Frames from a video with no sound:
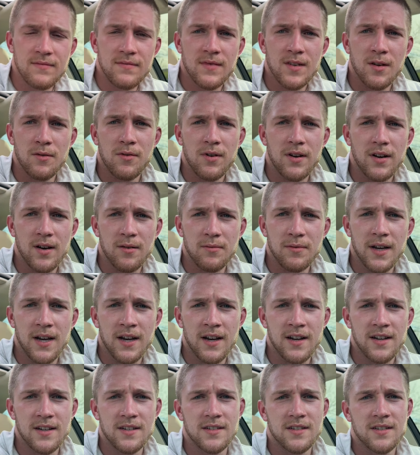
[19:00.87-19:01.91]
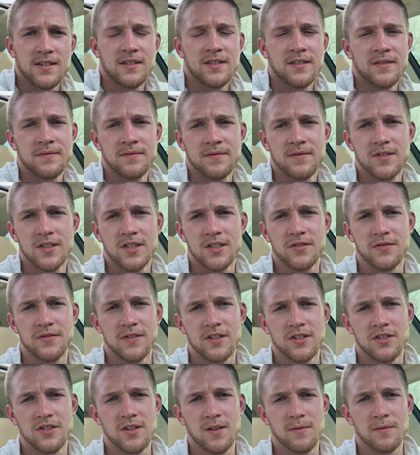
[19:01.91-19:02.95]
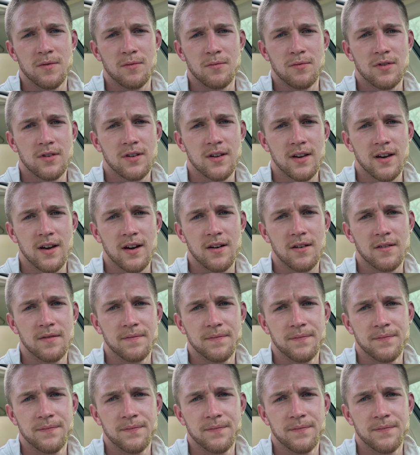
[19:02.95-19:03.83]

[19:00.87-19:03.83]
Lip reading: What up, guys? Just finished up the workout.